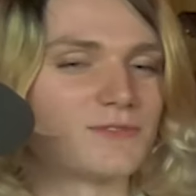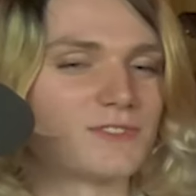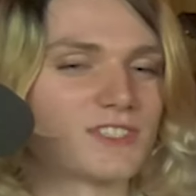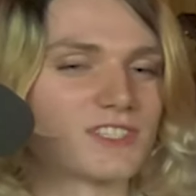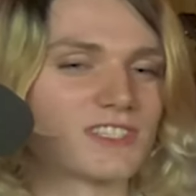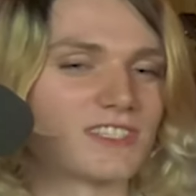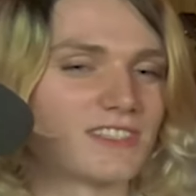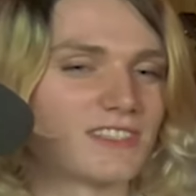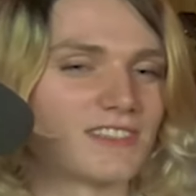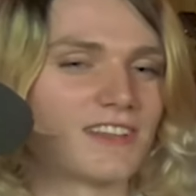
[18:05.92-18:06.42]

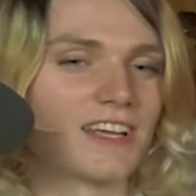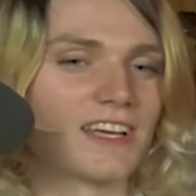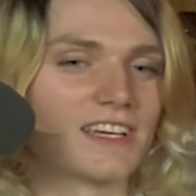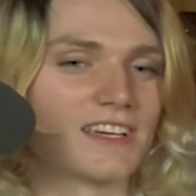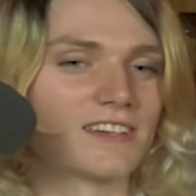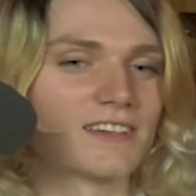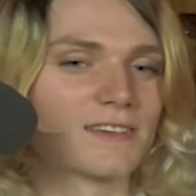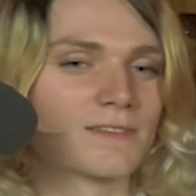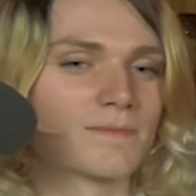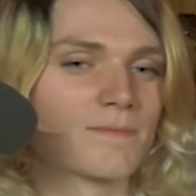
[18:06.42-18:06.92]
just
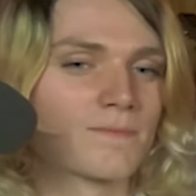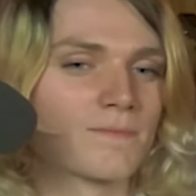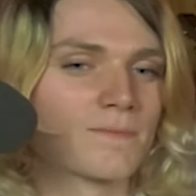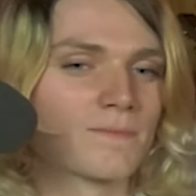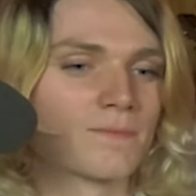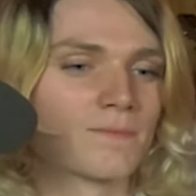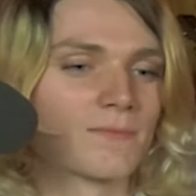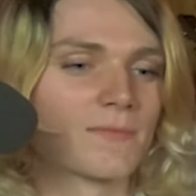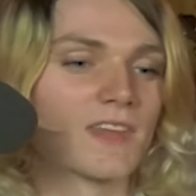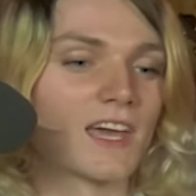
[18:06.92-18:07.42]
like,
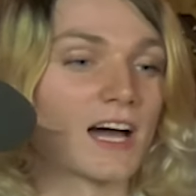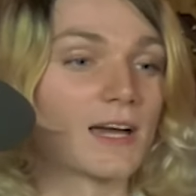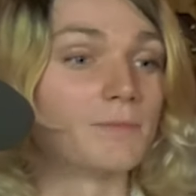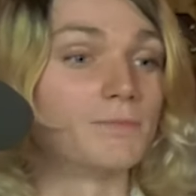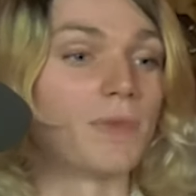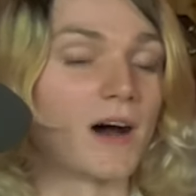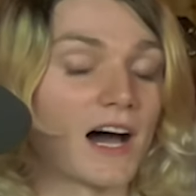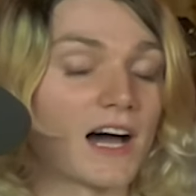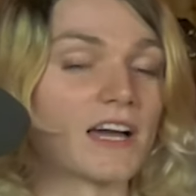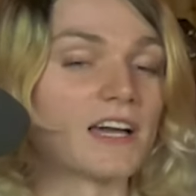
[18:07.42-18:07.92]
I
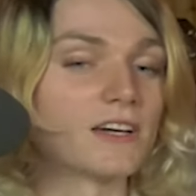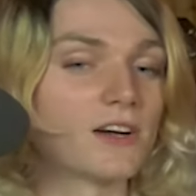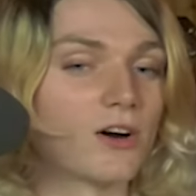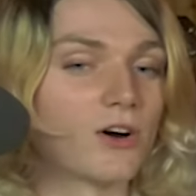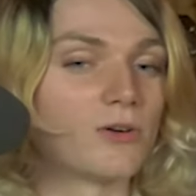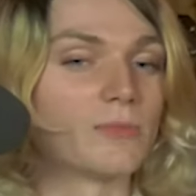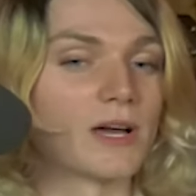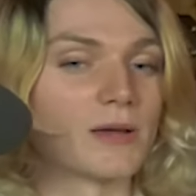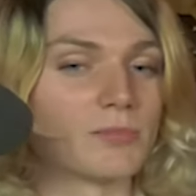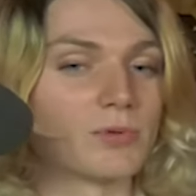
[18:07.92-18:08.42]
buy
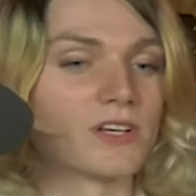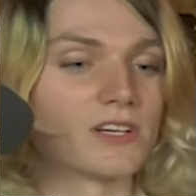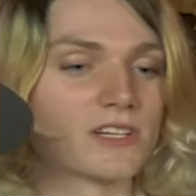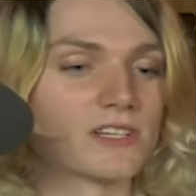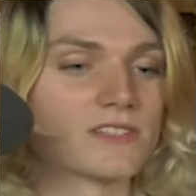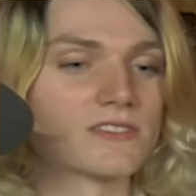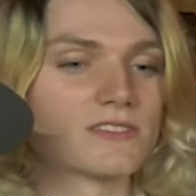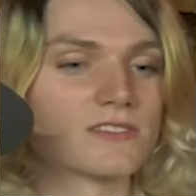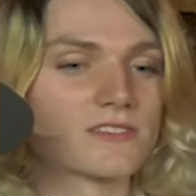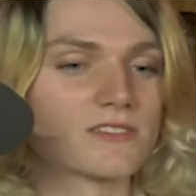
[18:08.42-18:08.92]
all my
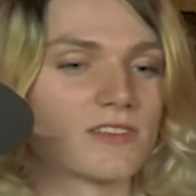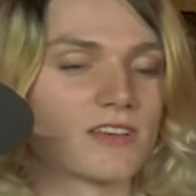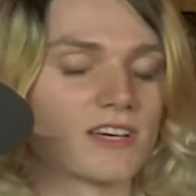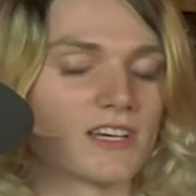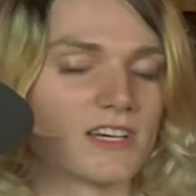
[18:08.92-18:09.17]
plugins. Like